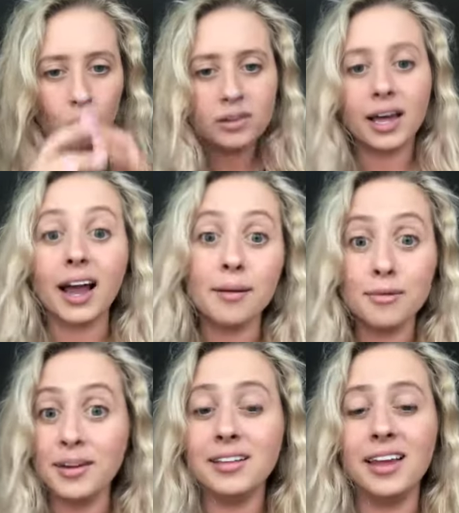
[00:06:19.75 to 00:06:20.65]
like
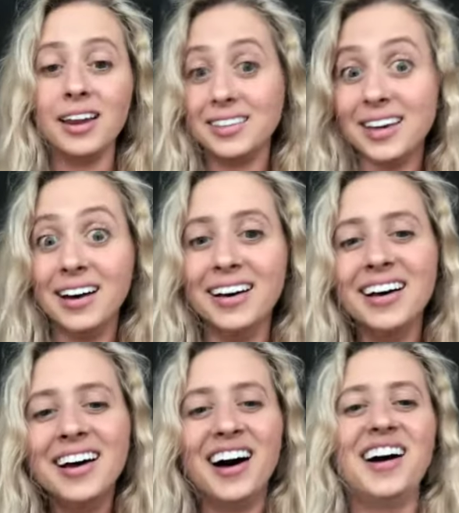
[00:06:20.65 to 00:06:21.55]
hyperventilating, duh,
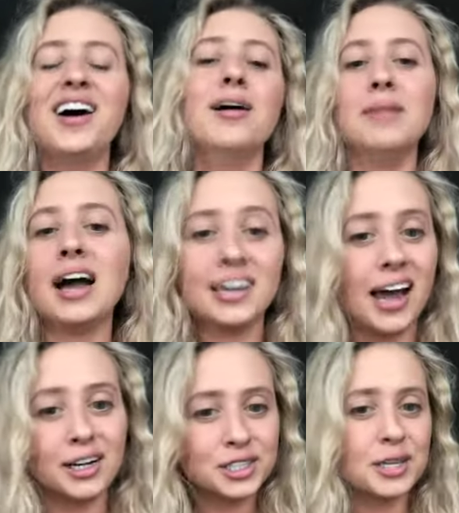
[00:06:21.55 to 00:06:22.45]
um, can
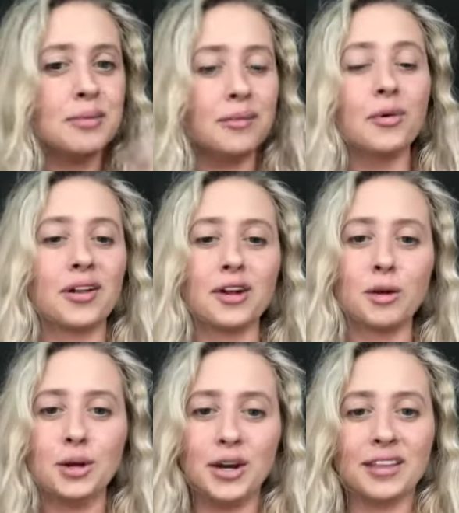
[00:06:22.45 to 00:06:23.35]
actually be more
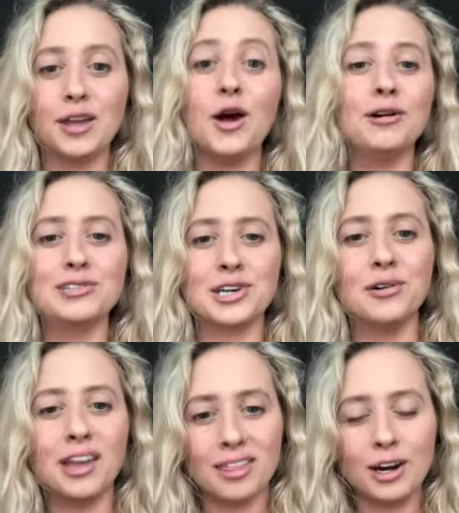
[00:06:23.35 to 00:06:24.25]
therapeutic than
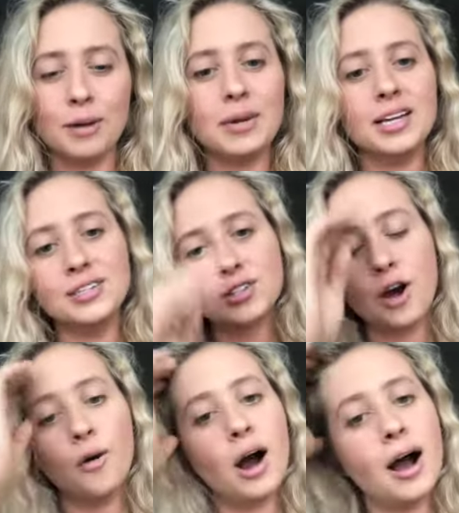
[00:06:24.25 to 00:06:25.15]
ozone therapy.
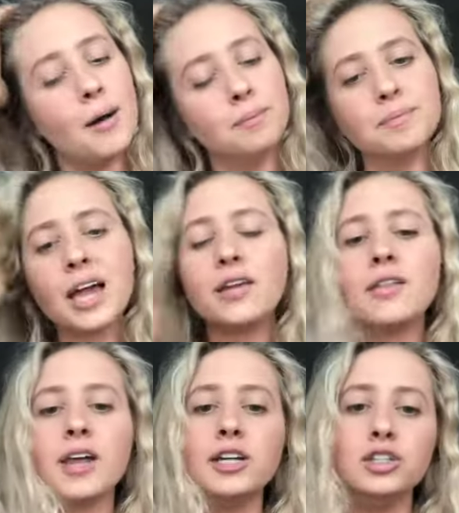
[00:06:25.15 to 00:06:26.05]
So um,
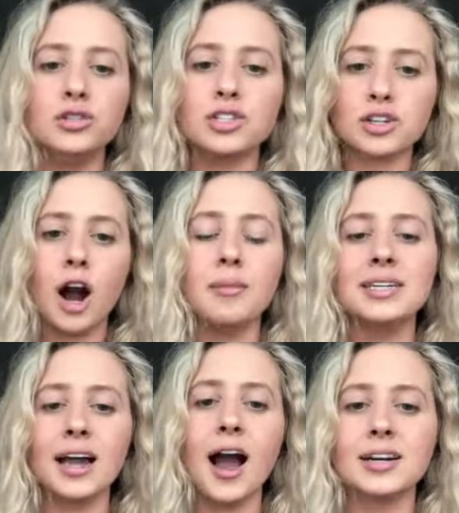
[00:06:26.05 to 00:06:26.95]
anything that induces carbon
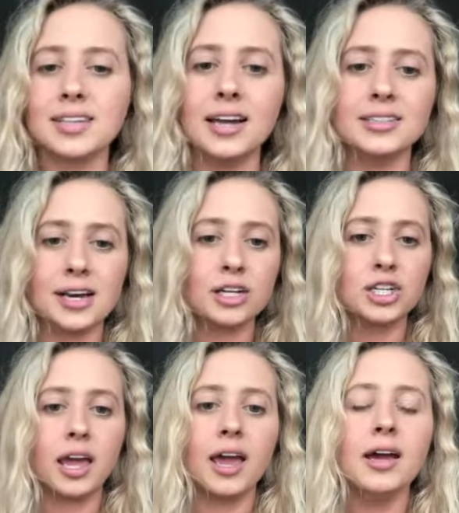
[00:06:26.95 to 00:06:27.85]
dioxide is
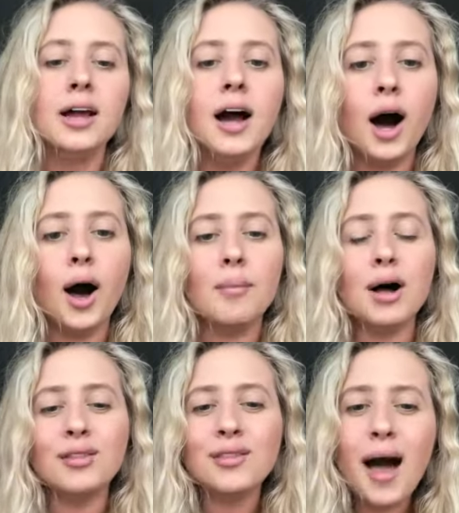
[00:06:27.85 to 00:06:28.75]
actually um,
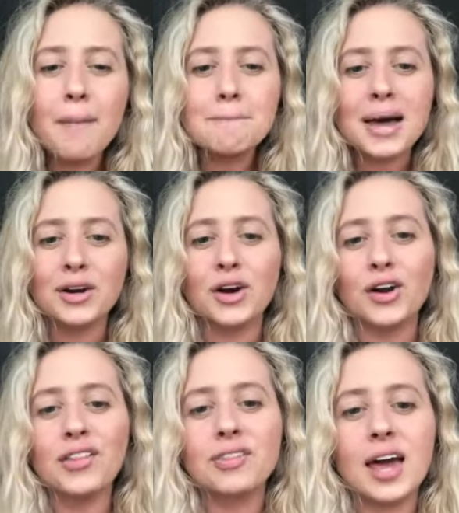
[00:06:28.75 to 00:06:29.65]
a lot
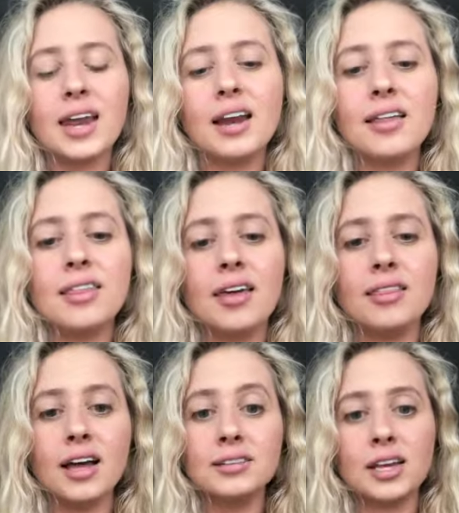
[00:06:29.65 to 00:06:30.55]
better than anything
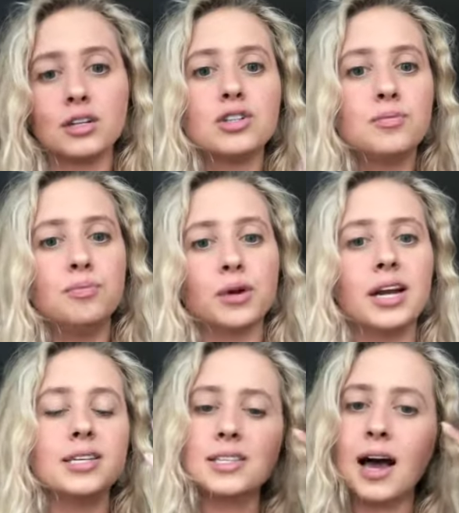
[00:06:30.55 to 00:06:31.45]
that's like
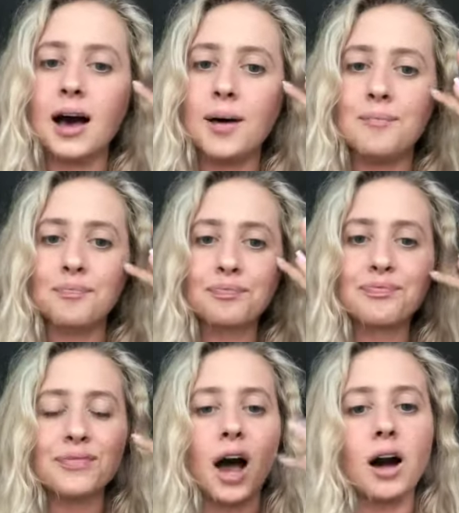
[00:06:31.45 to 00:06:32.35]
brings um,
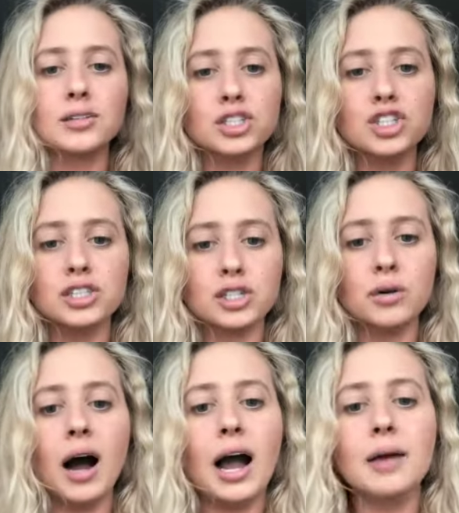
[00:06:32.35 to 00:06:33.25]
oxygen
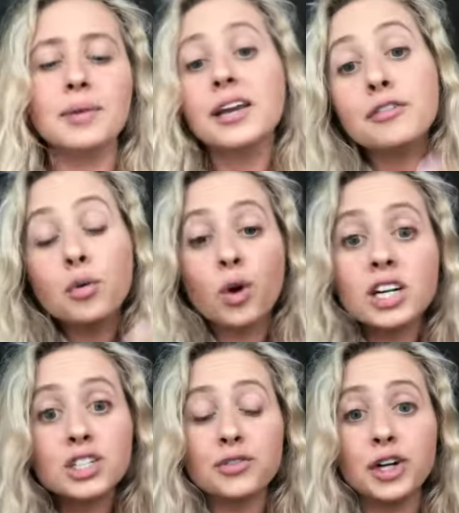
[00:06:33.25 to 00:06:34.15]
too high. But if it
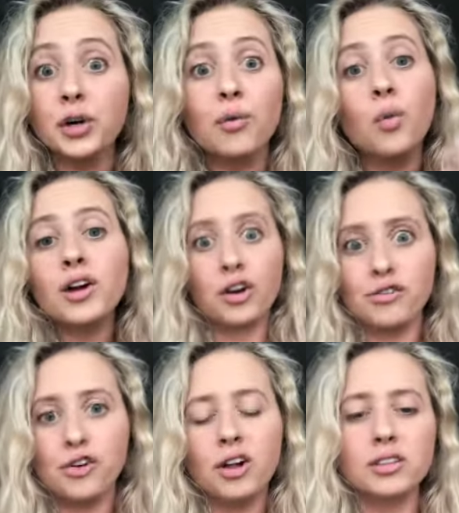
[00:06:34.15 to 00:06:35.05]
works for you,
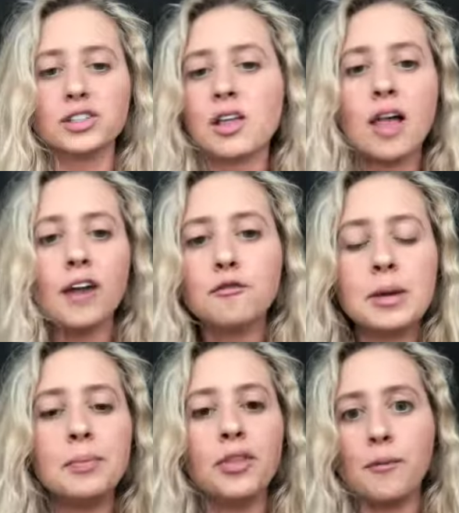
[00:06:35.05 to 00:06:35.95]
wonderful. There's a lot of
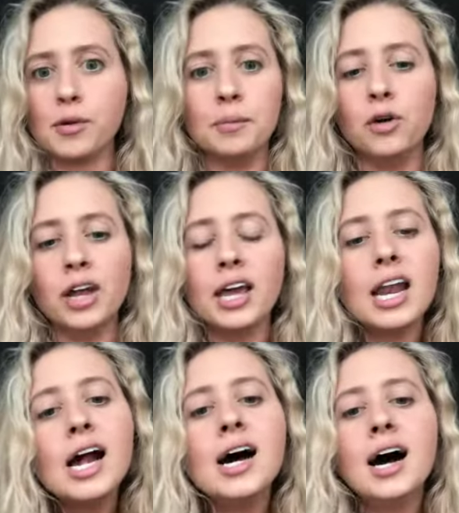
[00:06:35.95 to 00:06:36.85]
people that promote it,
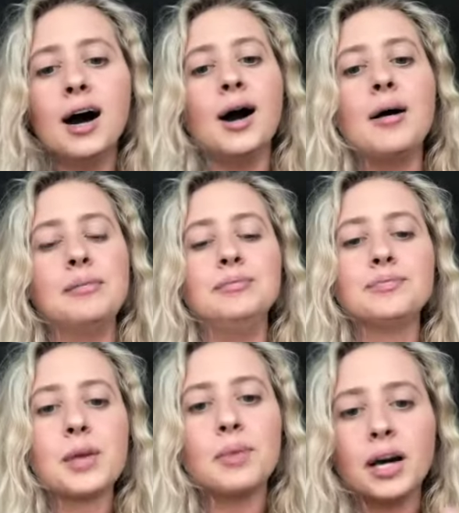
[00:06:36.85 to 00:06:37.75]
um,
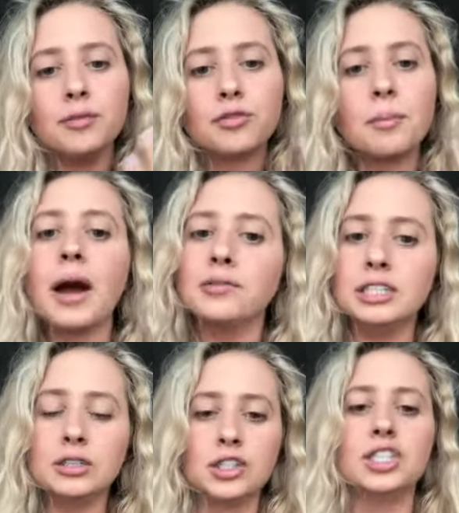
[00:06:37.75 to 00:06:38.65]
but from my
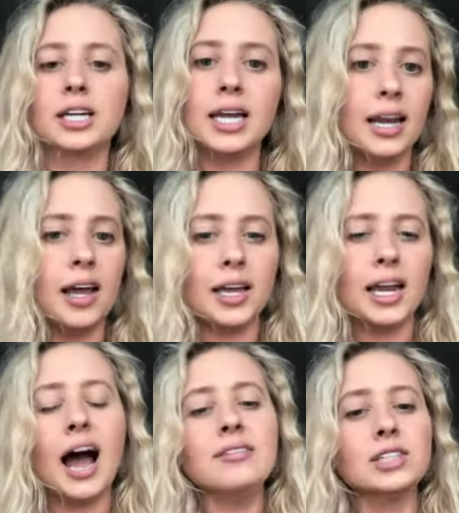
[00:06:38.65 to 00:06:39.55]
research, it can it
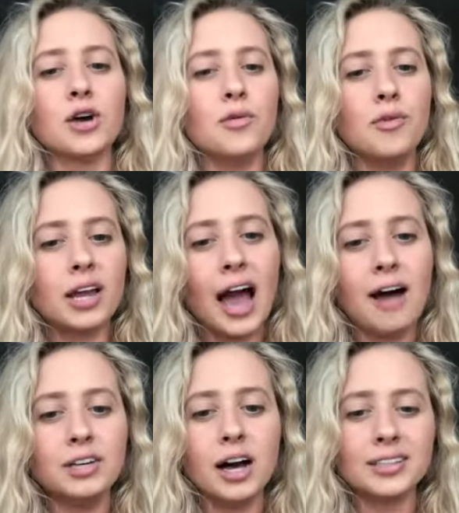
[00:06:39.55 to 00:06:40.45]
can have its own
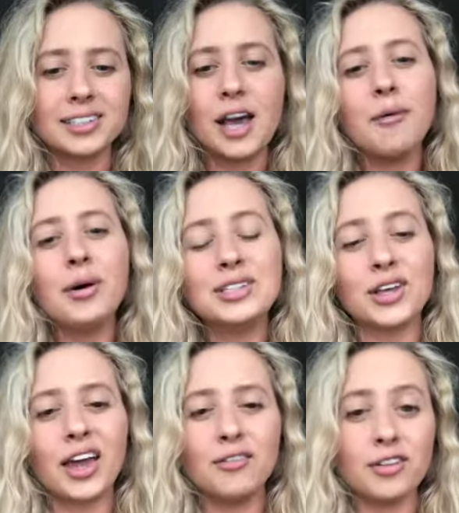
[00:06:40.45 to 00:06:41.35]
caveats because I'm always
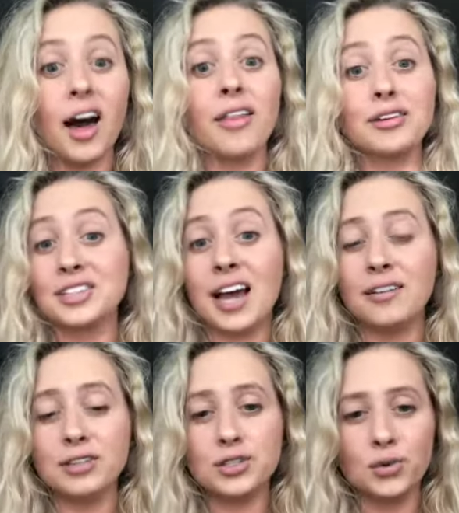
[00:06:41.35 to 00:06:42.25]
looking for the other side
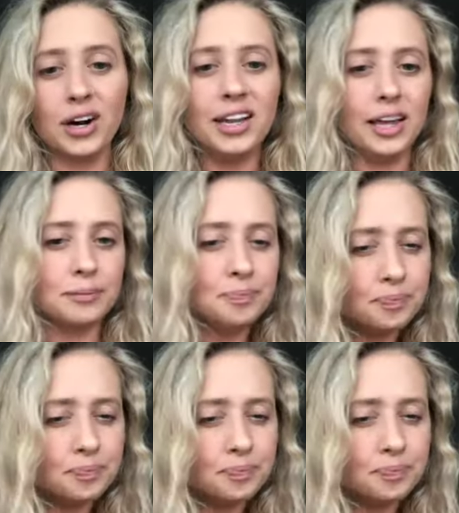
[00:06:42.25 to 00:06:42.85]
of the story, like